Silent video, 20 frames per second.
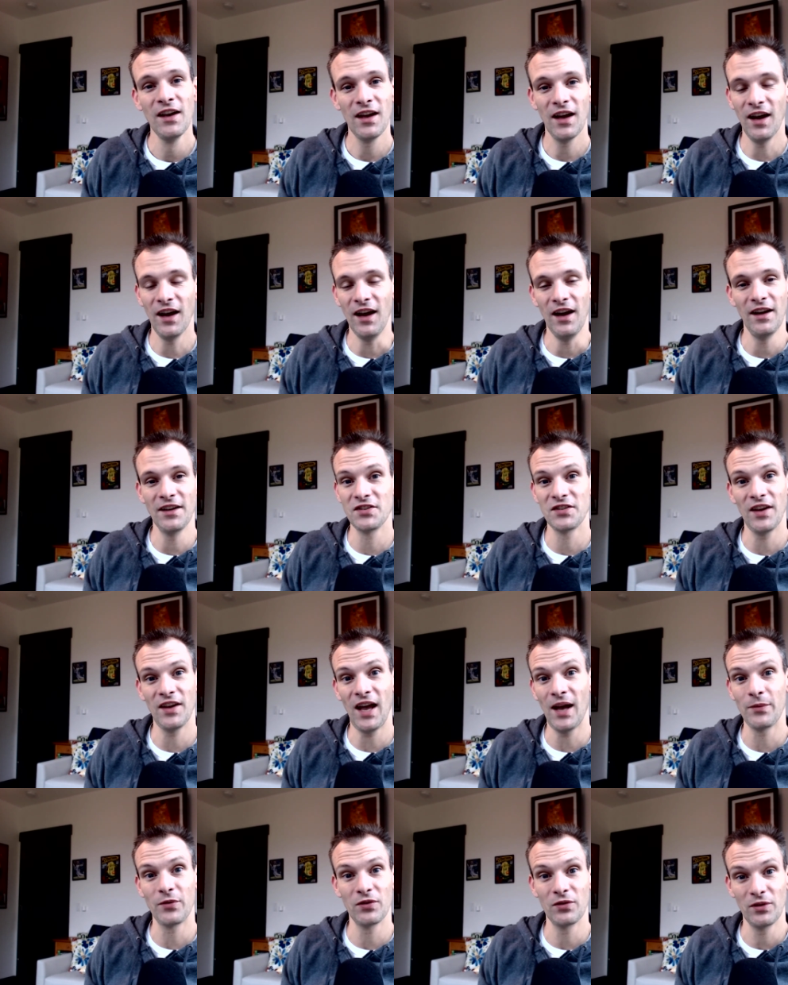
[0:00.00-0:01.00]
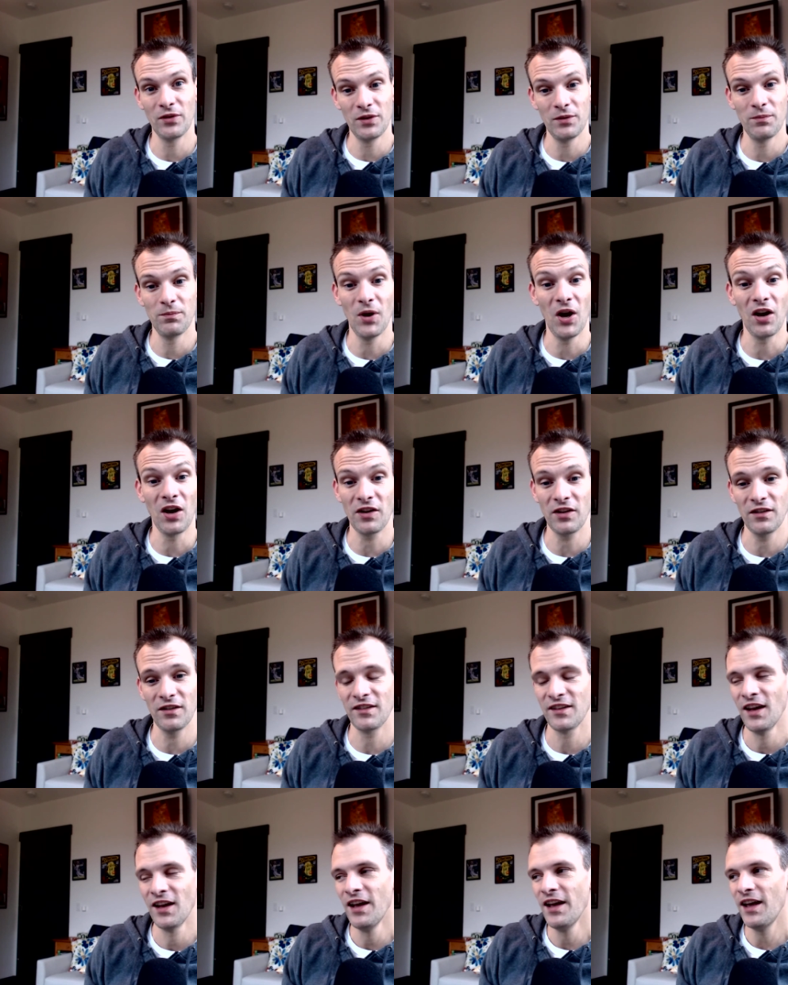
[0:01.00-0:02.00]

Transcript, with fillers: uh, just absolutely bonkers.